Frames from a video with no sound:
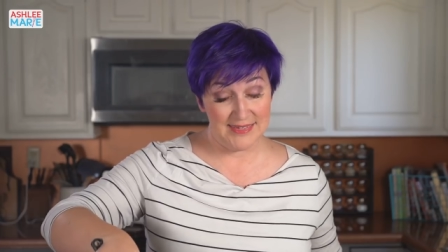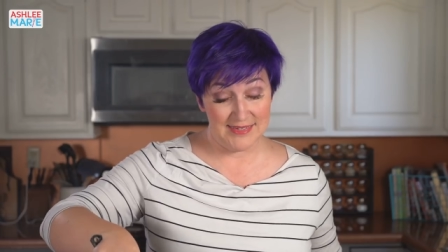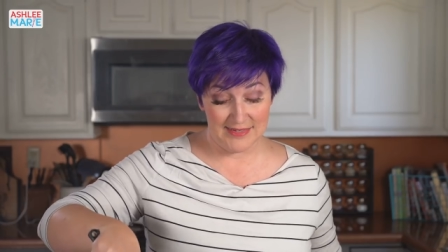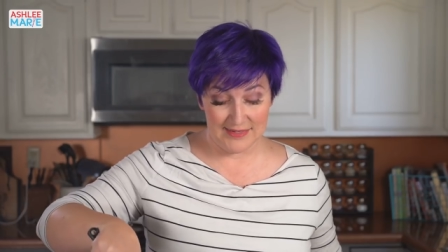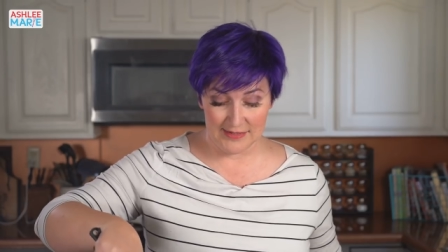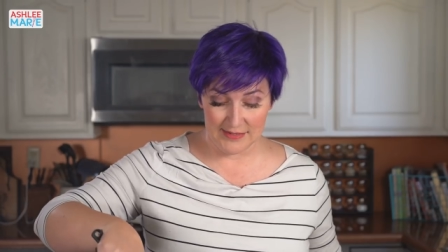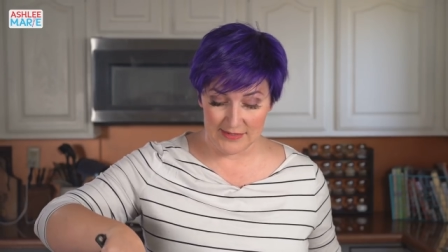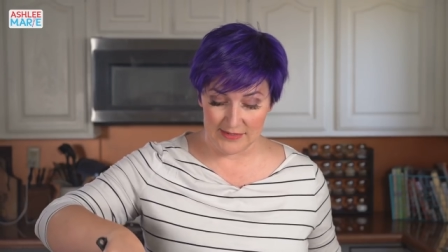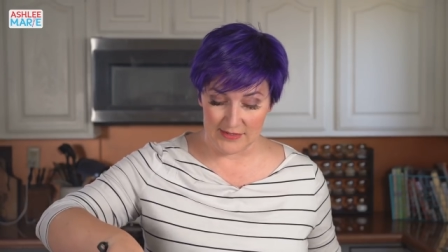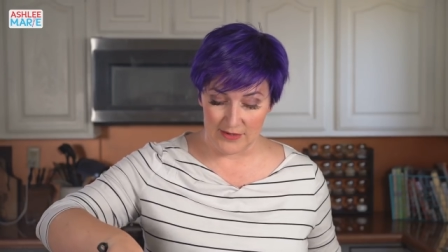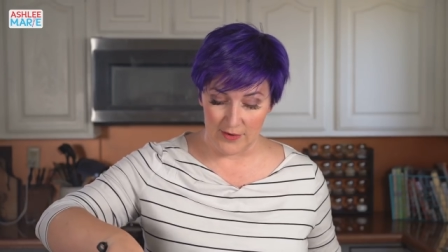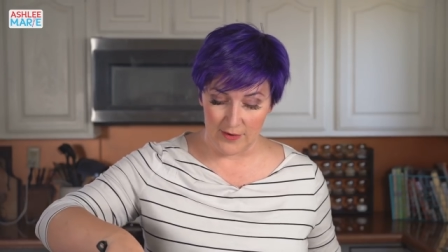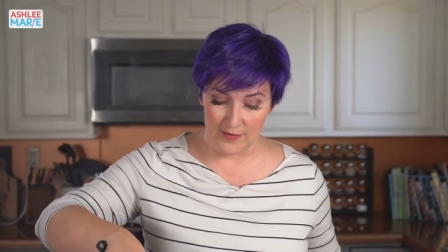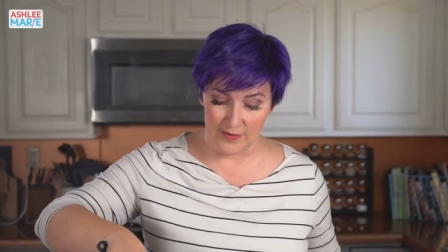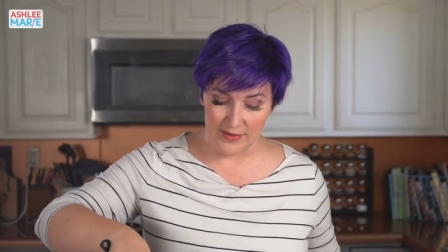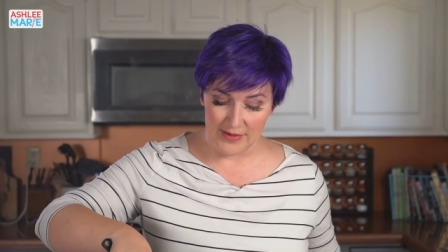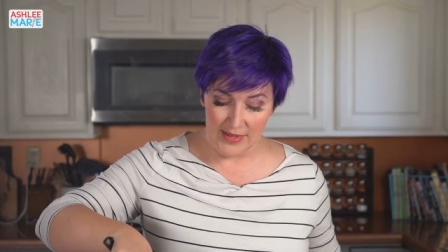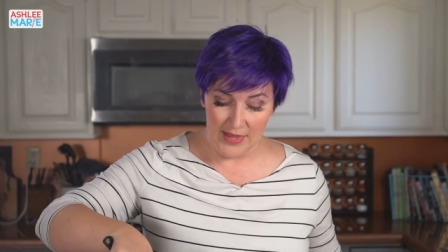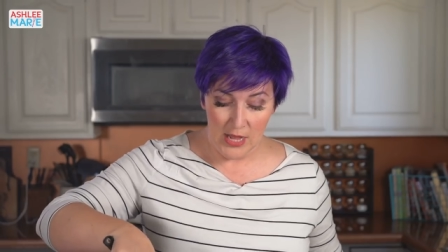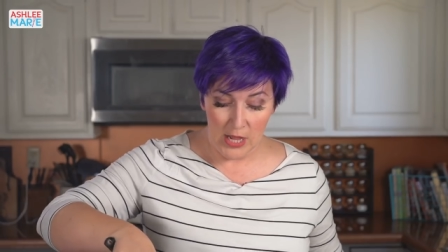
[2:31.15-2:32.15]
So
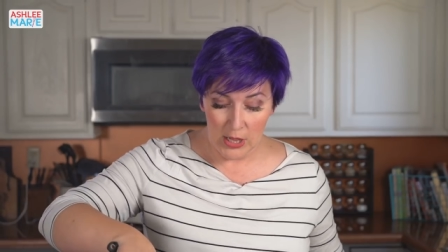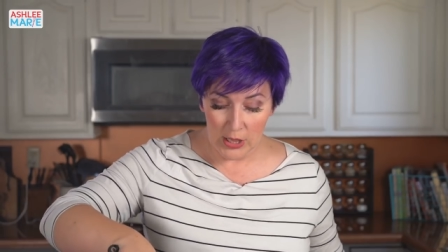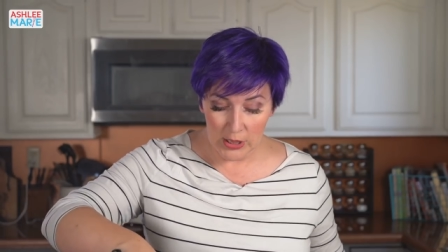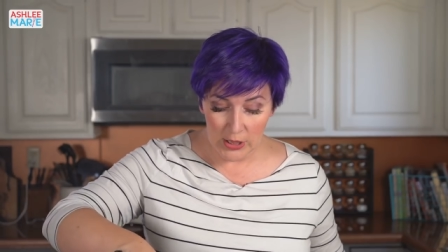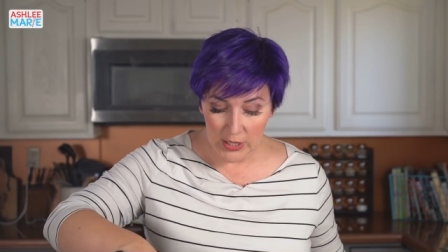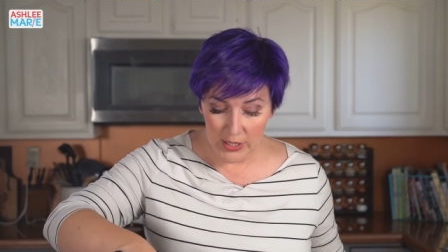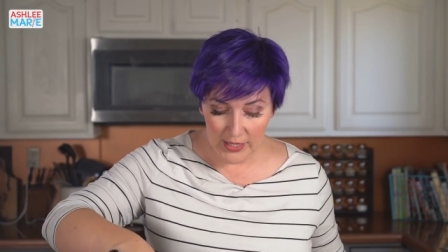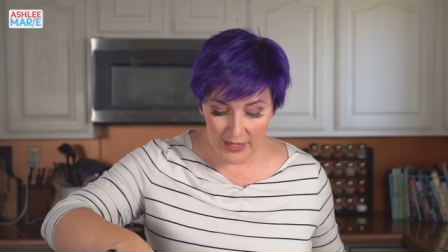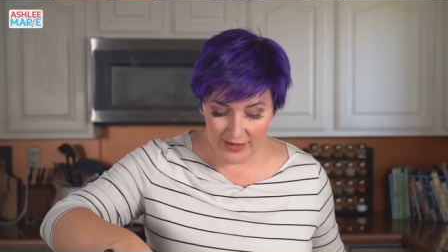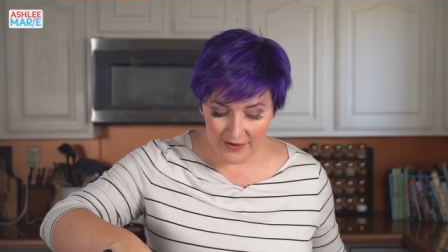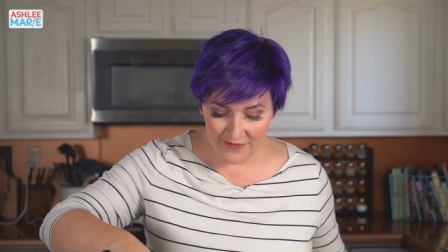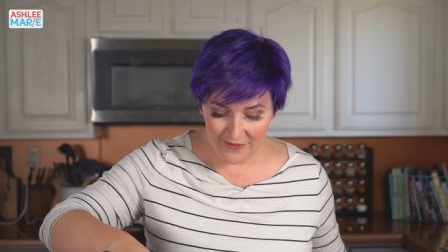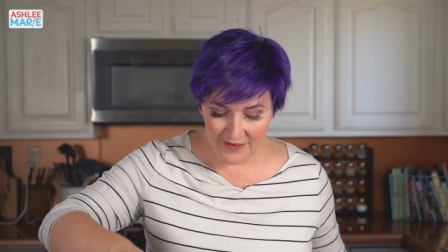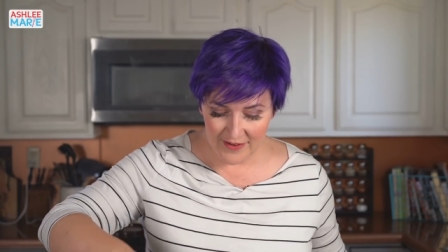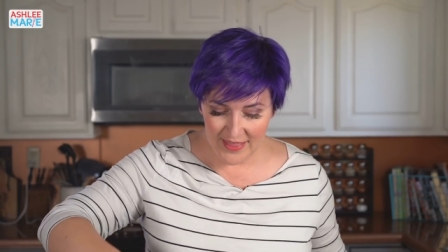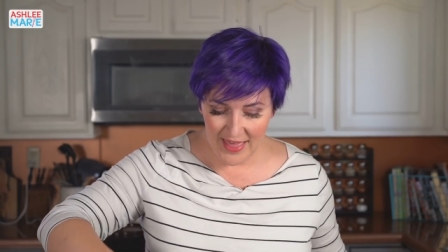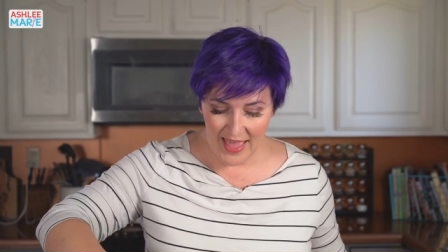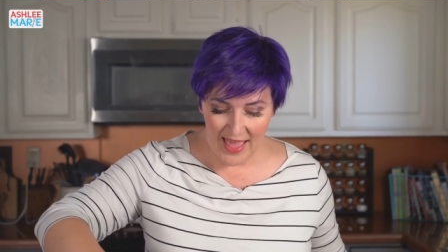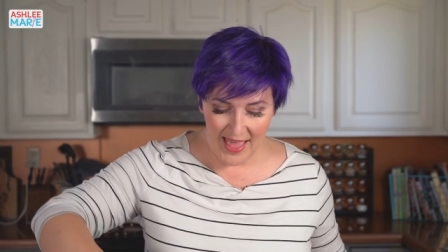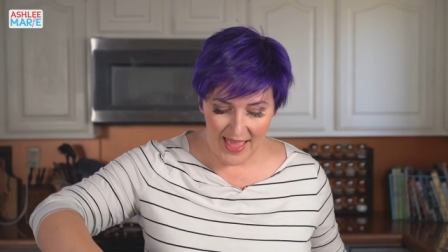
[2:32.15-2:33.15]
look
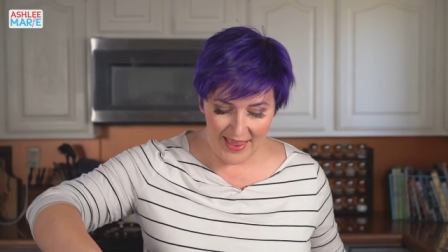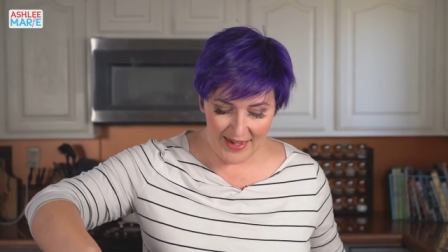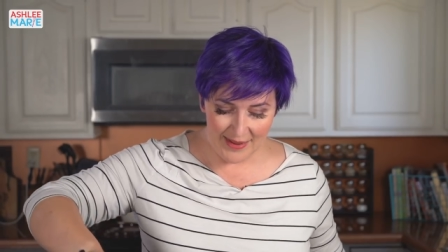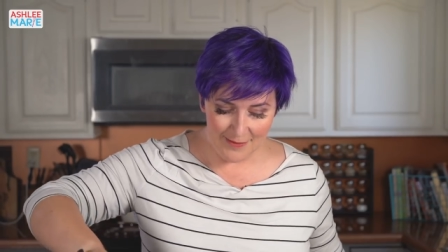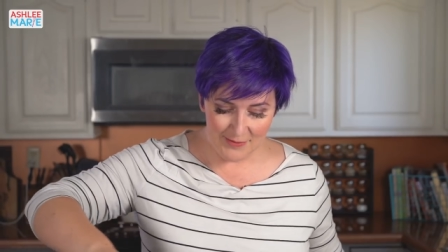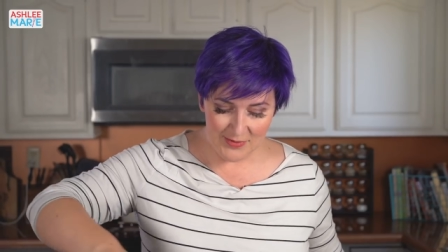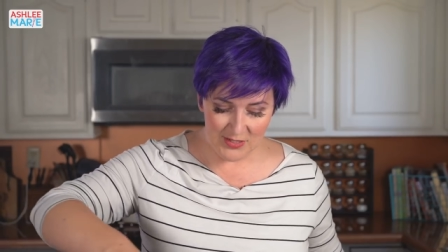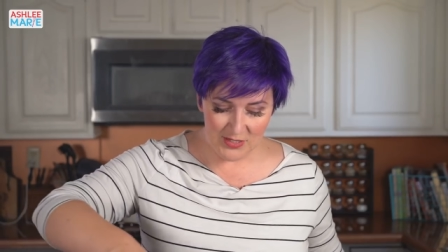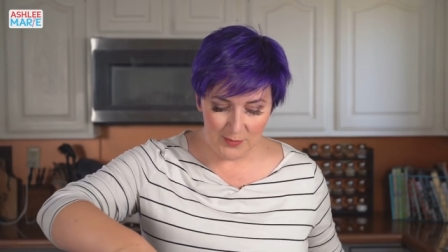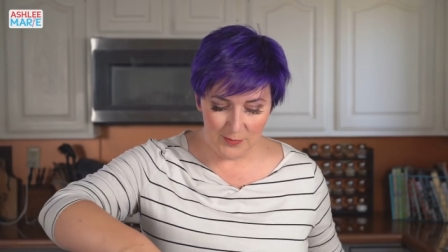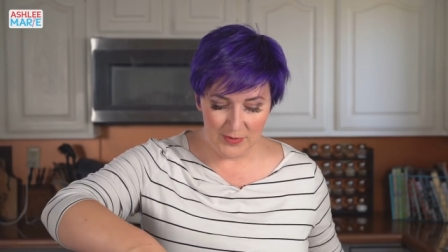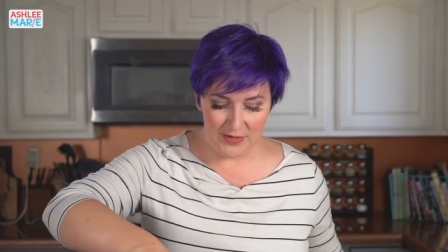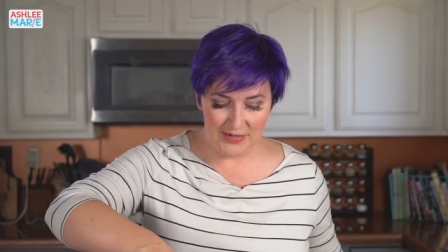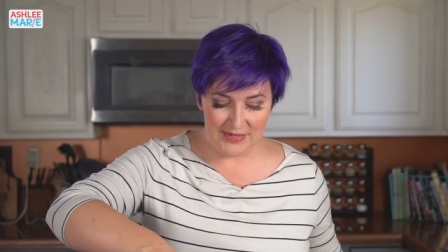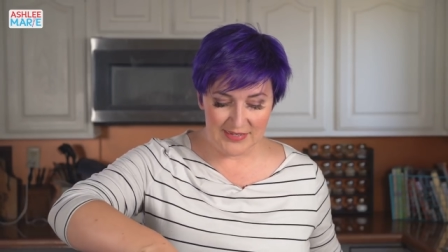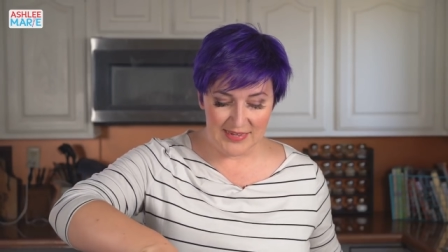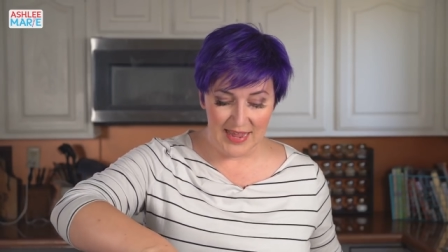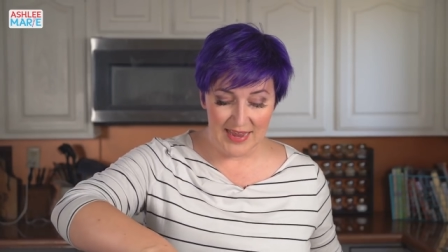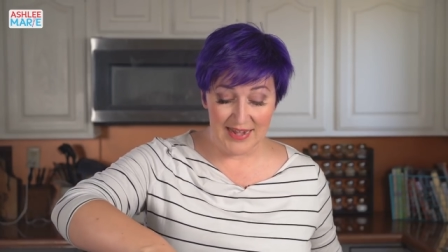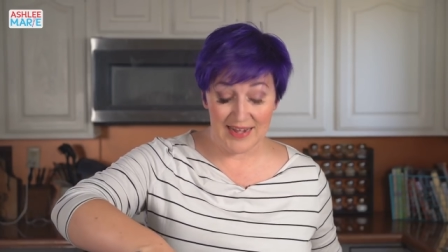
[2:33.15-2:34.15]
for that. I'm super
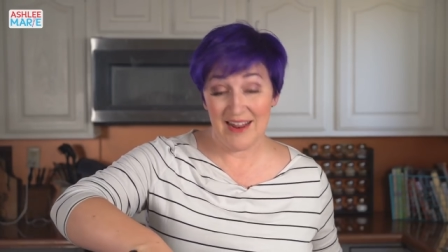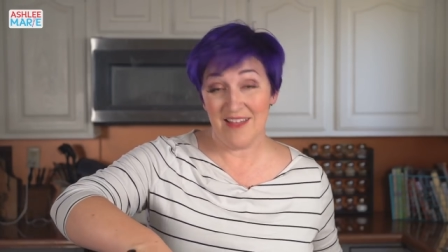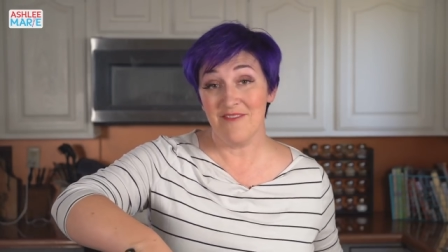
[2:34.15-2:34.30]
excited.